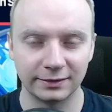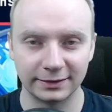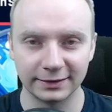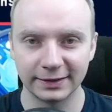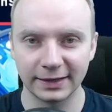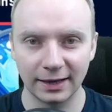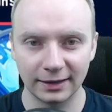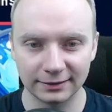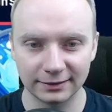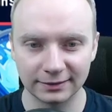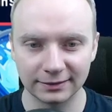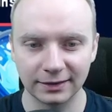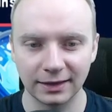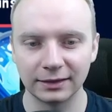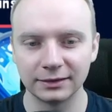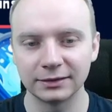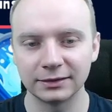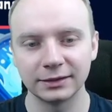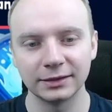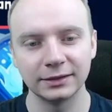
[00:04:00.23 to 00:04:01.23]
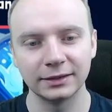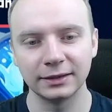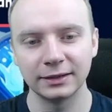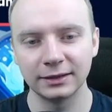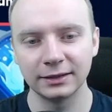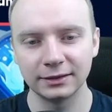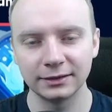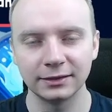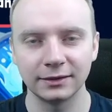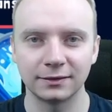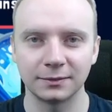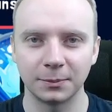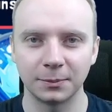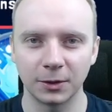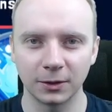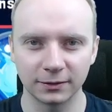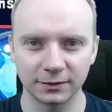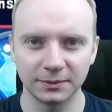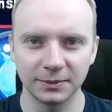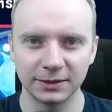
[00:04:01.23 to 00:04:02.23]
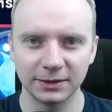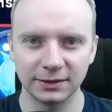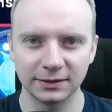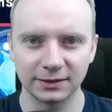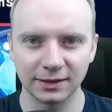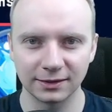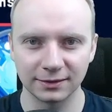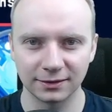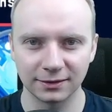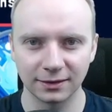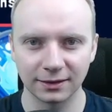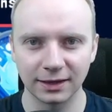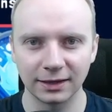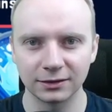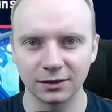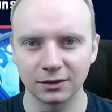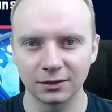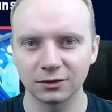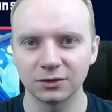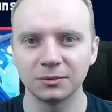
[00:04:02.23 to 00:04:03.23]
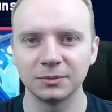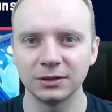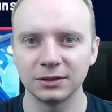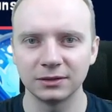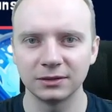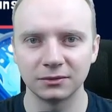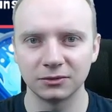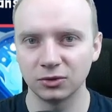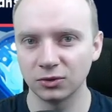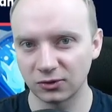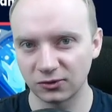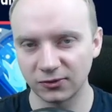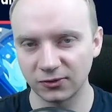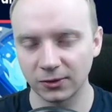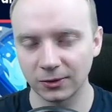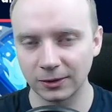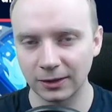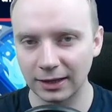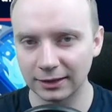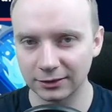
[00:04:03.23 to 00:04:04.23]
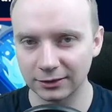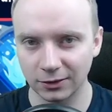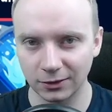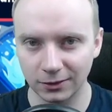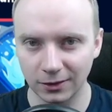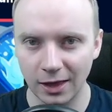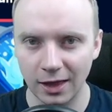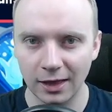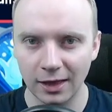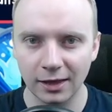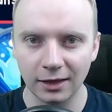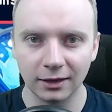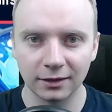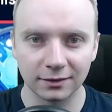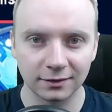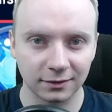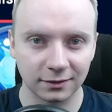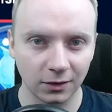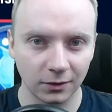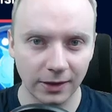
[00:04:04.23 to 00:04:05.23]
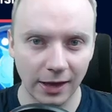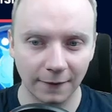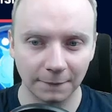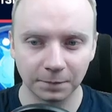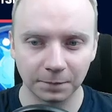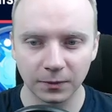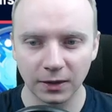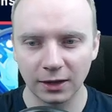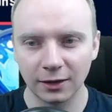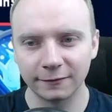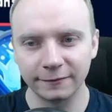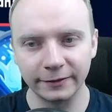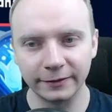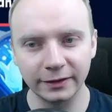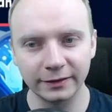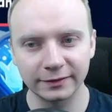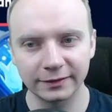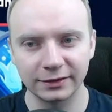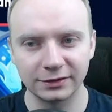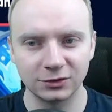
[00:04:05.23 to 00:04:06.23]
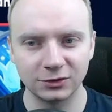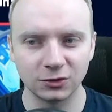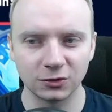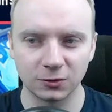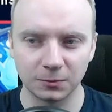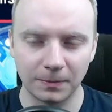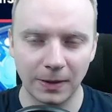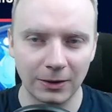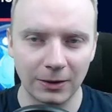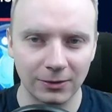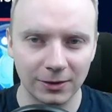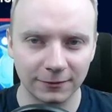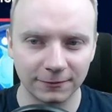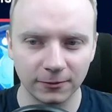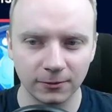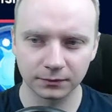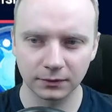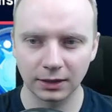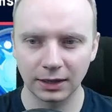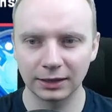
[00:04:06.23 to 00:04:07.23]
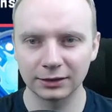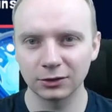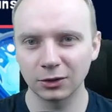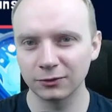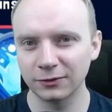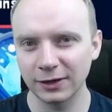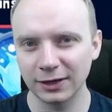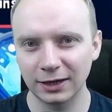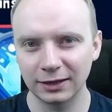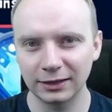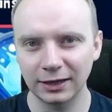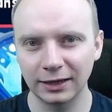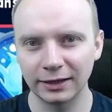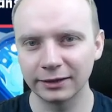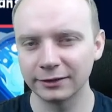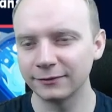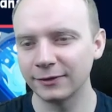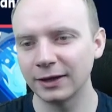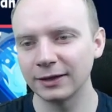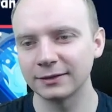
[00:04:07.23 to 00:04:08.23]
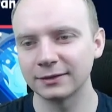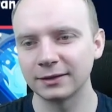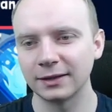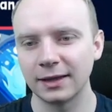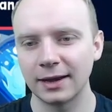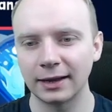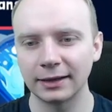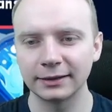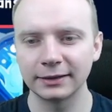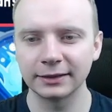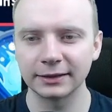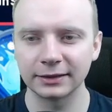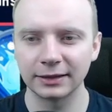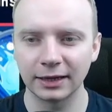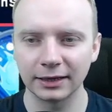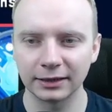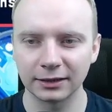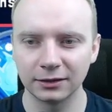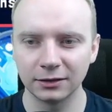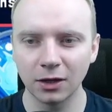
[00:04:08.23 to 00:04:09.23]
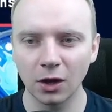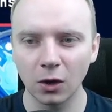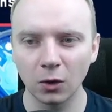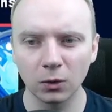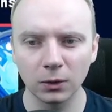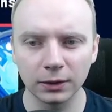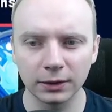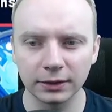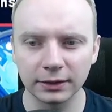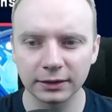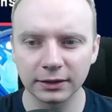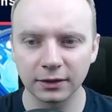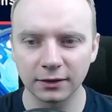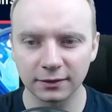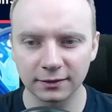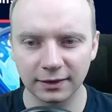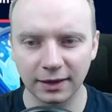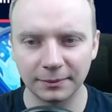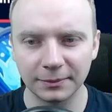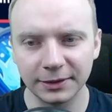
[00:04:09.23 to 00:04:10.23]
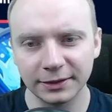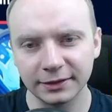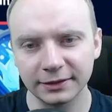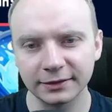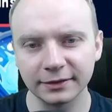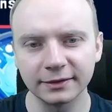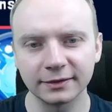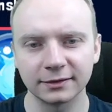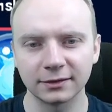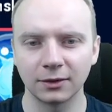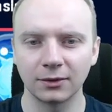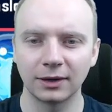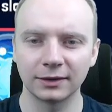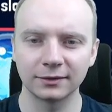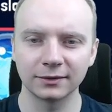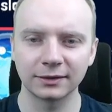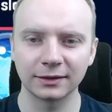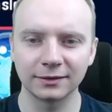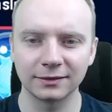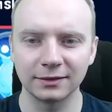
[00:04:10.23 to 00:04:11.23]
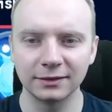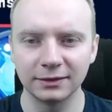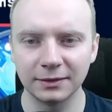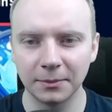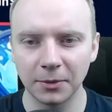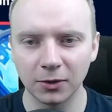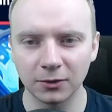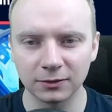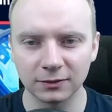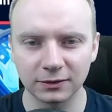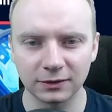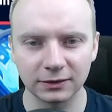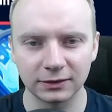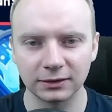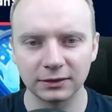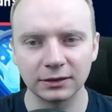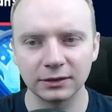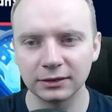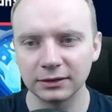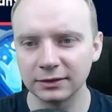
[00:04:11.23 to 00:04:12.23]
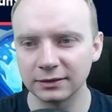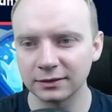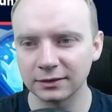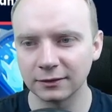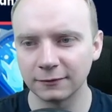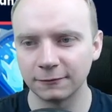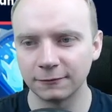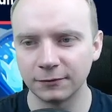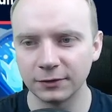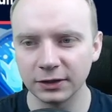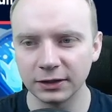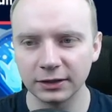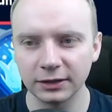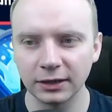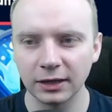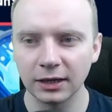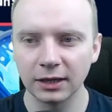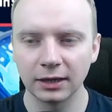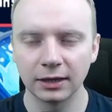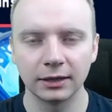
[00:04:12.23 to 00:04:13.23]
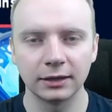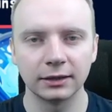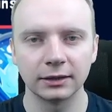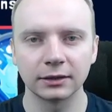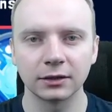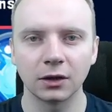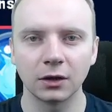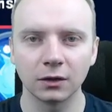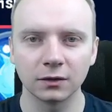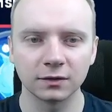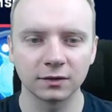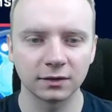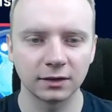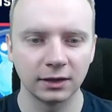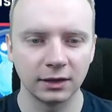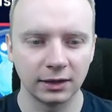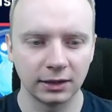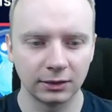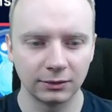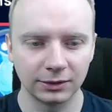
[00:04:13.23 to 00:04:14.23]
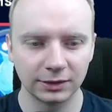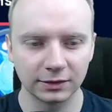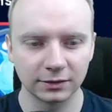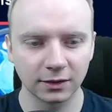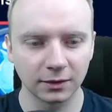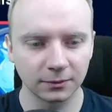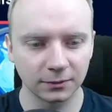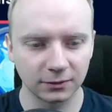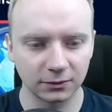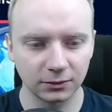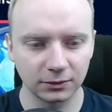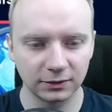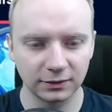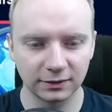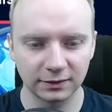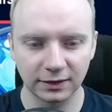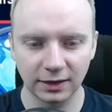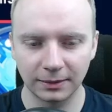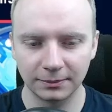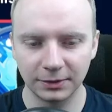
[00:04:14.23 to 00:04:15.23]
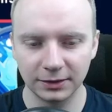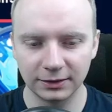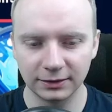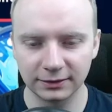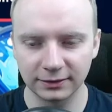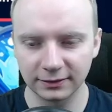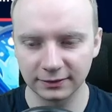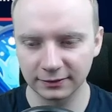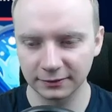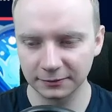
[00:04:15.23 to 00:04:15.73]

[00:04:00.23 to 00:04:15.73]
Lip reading: Gust, and he really needs proximity translocator to be useful at all. So yeah, Freeze is just powerful, and overall I advise running like low cost abilities. So as you can see, the most is free cost when it comes to these abilities.